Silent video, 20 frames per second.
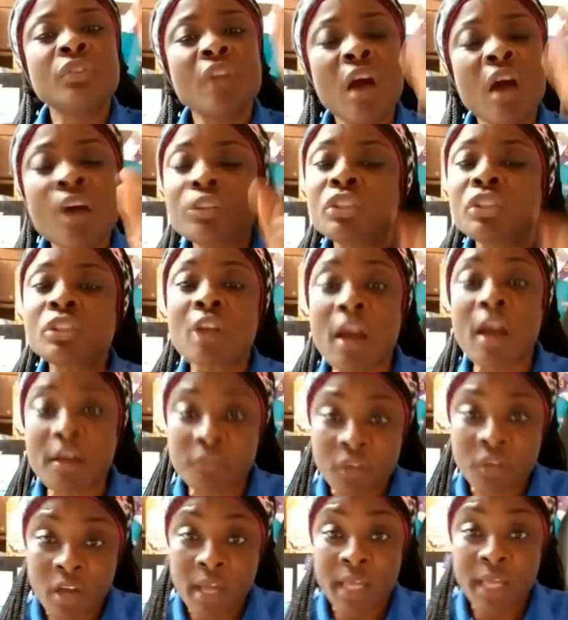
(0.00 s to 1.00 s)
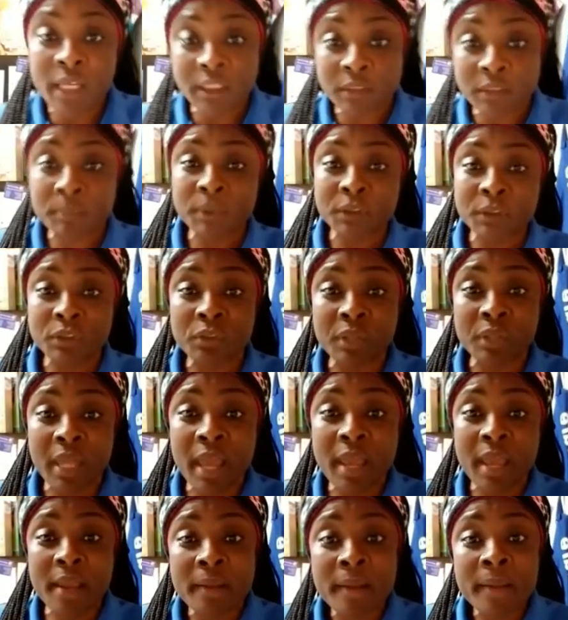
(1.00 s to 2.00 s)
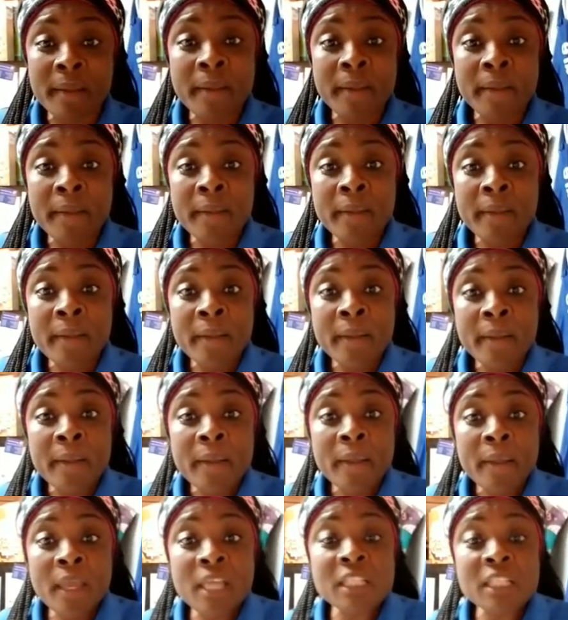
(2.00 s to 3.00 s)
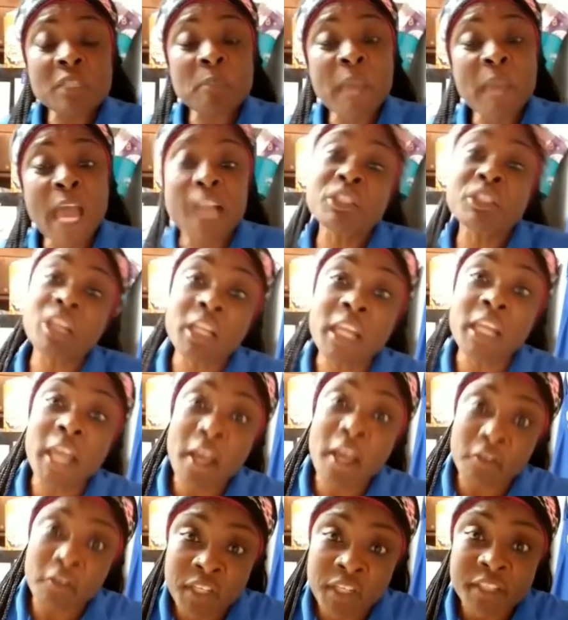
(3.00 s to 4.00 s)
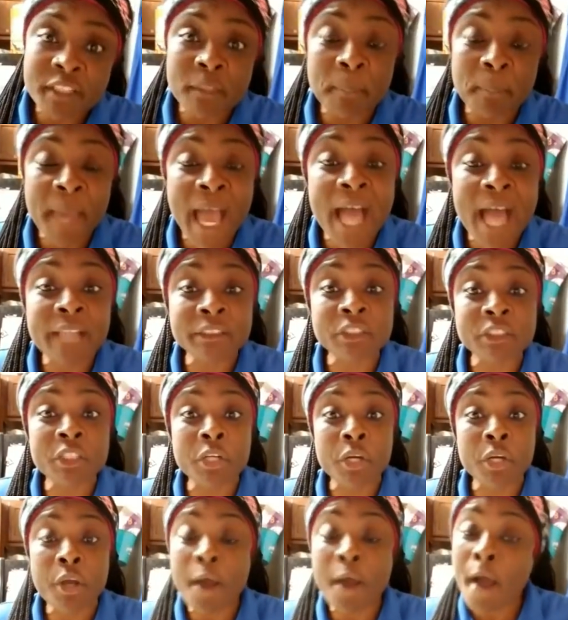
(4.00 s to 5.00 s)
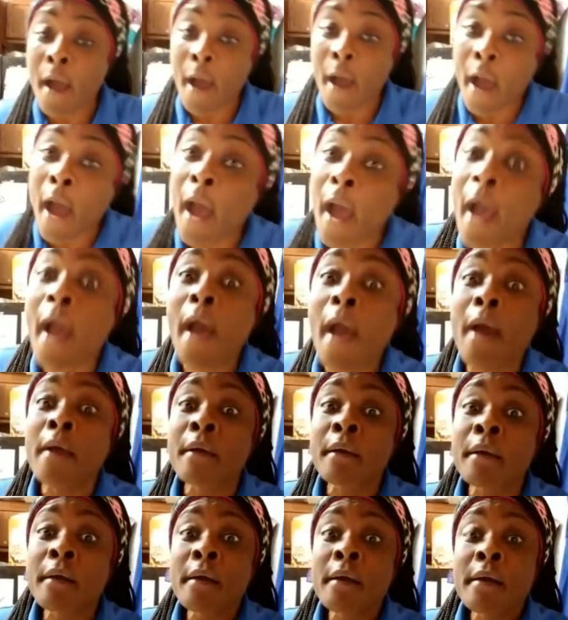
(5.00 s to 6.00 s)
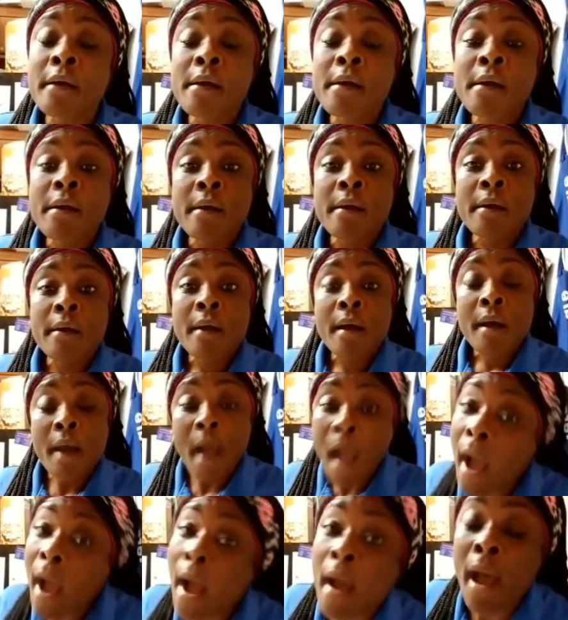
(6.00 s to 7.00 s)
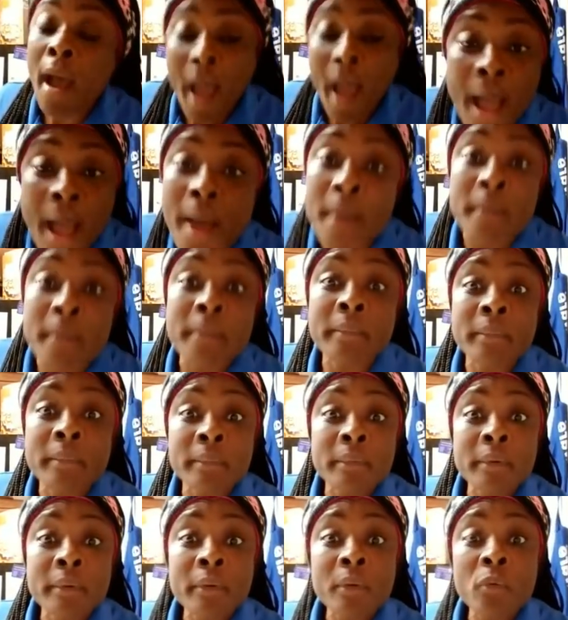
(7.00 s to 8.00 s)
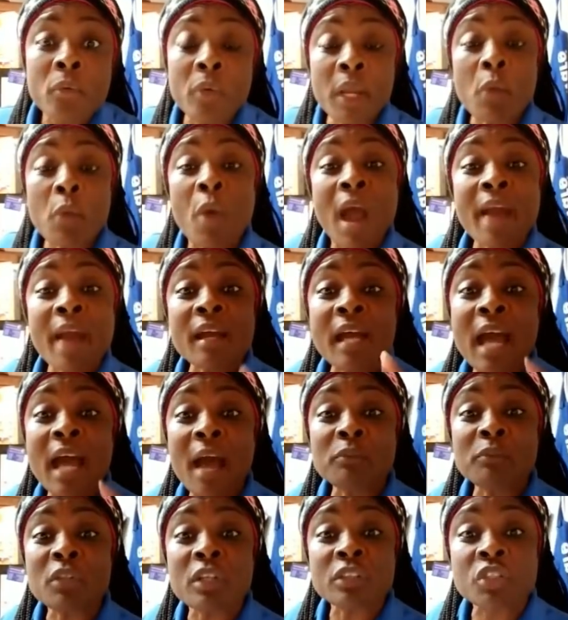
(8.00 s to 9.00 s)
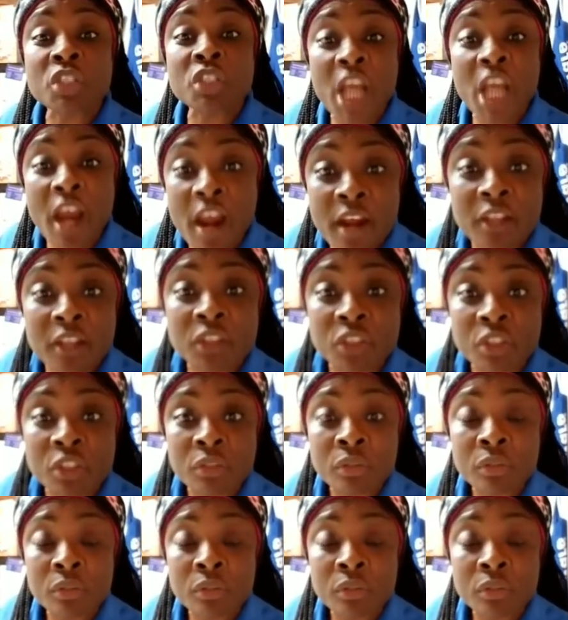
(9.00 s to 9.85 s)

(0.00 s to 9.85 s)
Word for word: Don't starve your husbands, okay? Especially if he's a pastor. Uh-uh. Uh-uh. We want to come to church.